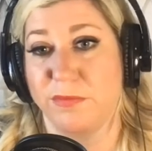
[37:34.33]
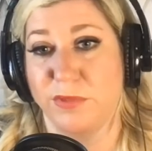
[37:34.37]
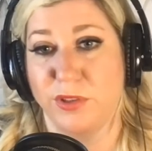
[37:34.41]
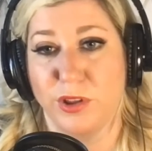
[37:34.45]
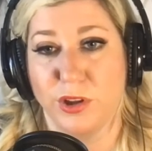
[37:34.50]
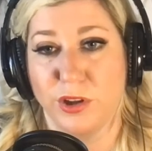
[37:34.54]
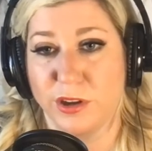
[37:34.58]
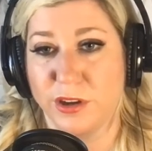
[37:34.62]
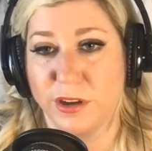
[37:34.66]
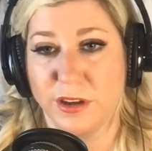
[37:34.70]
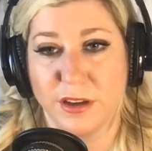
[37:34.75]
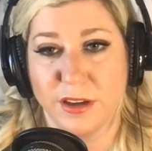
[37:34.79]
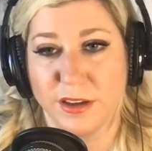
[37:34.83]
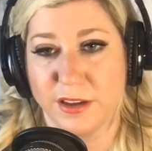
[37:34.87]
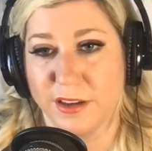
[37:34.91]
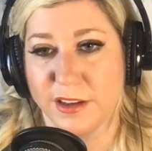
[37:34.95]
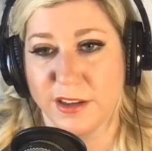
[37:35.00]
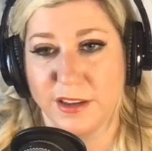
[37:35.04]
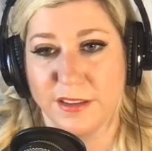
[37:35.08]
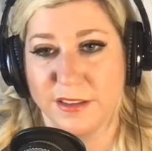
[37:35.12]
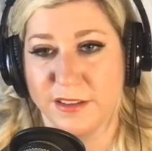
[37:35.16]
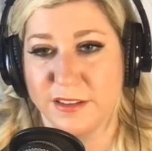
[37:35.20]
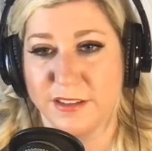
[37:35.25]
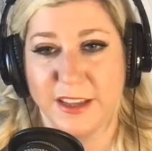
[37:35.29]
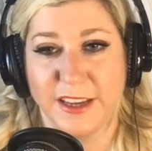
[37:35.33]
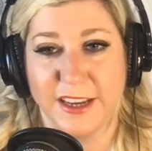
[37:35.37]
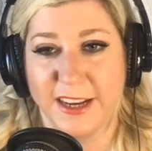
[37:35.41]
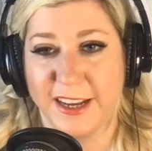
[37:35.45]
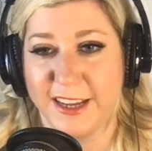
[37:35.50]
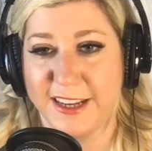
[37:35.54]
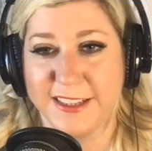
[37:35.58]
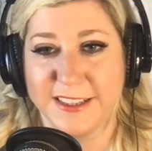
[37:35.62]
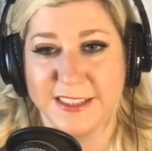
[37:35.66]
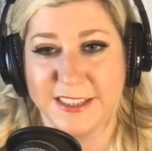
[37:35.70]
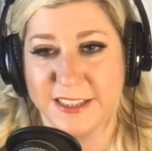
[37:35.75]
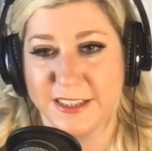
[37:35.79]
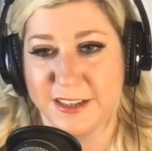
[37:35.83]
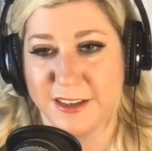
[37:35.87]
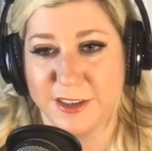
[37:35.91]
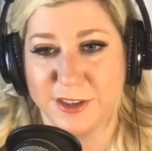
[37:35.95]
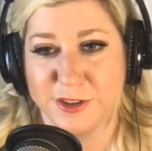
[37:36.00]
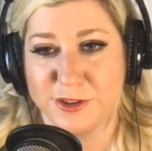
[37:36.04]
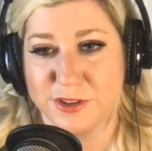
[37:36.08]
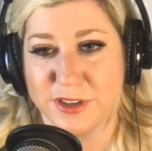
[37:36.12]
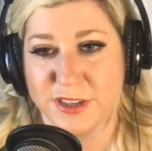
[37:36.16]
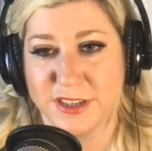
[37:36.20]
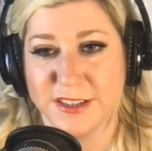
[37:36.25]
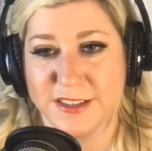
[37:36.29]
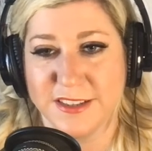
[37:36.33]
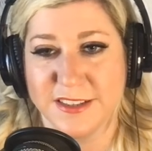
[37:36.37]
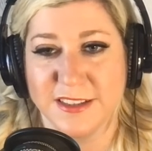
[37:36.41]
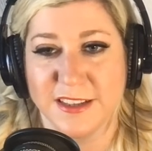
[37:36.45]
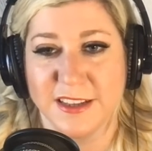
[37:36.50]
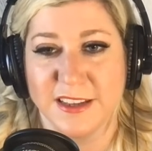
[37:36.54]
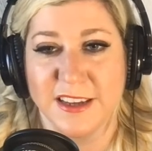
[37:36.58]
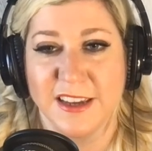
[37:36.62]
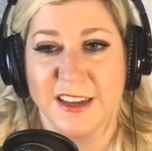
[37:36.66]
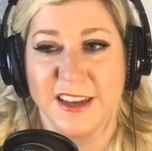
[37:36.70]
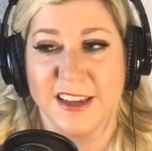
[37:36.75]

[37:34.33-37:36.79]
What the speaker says: look in the late 1800s.